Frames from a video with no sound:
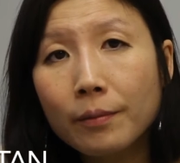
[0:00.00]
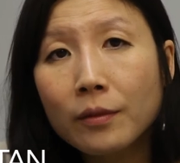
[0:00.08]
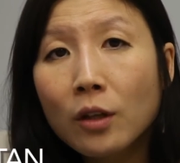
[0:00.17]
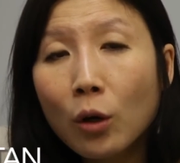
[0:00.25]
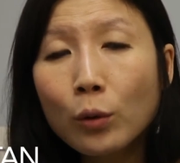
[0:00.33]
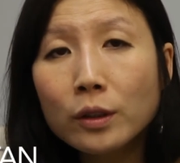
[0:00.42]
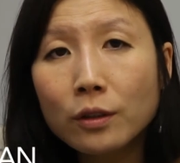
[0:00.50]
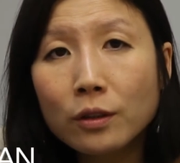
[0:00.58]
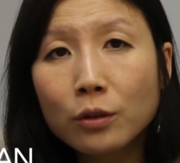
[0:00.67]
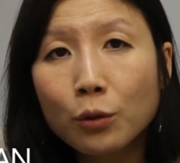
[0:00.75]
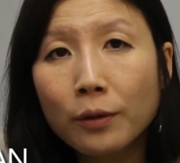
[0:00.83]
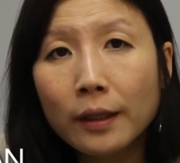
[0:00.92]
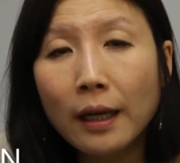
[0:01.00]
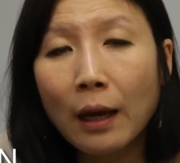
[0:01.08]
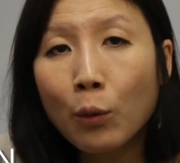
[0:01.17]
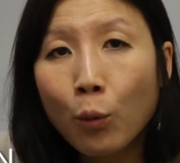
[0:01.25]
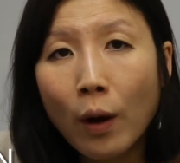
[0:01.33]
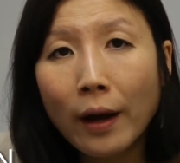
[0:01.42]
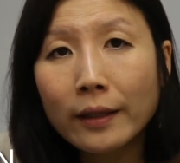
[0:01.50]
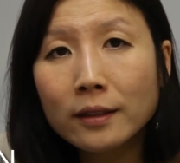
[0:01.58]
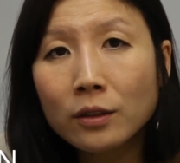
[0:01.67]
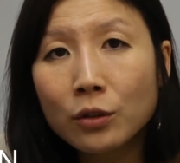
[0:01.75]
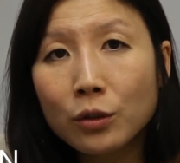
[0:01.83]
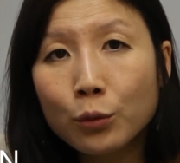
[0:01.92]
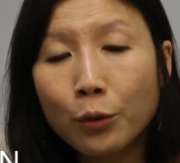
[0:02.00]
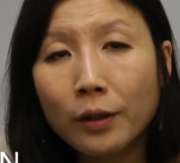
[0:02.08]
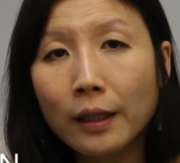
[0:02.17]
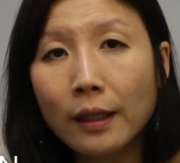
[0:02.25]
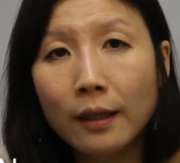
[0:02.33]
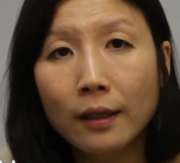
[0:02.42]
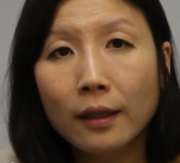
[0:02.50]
Know what's your story and why it's newsworthy.